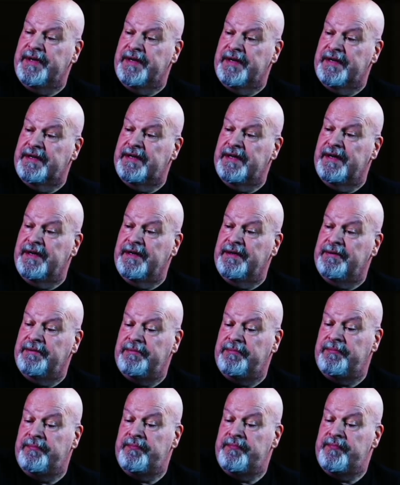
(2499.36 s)
But you
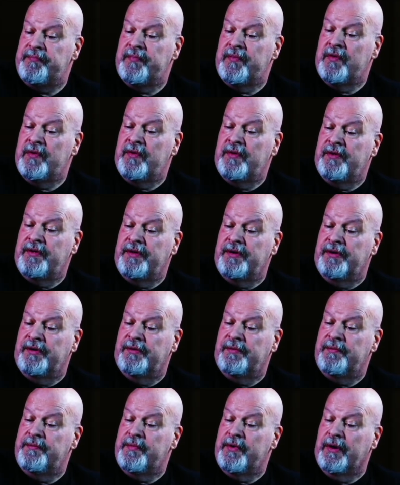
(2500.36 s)

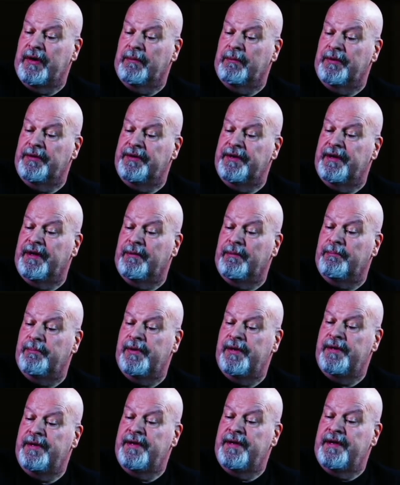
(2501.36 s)
know, you're able to
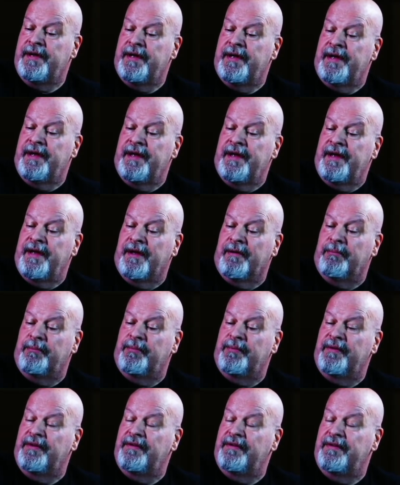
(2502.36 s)

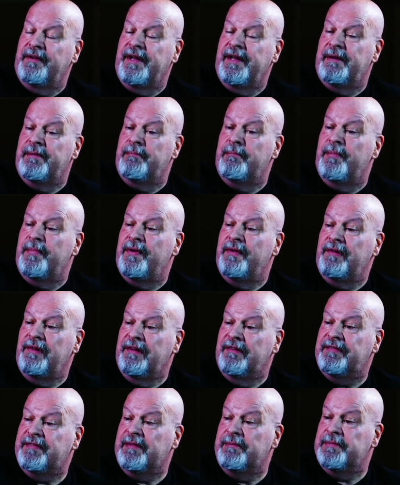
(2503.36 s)
help him
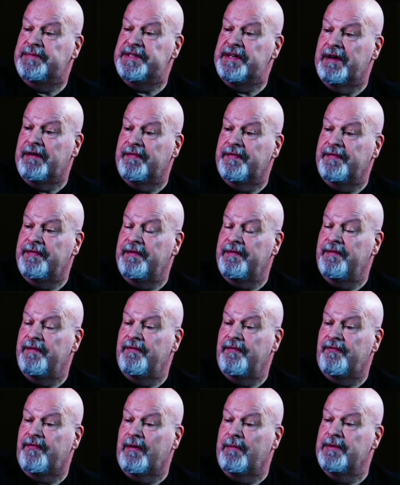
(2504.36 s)
lift himself
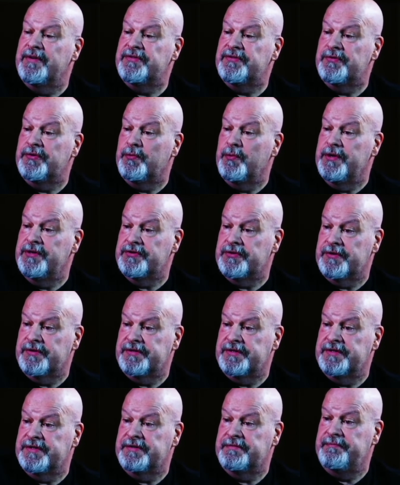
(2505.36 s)
from his own
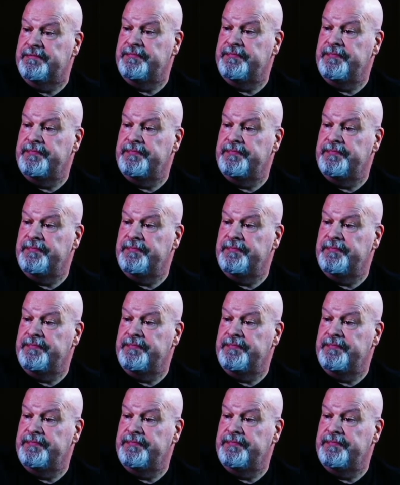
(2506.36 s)
resources.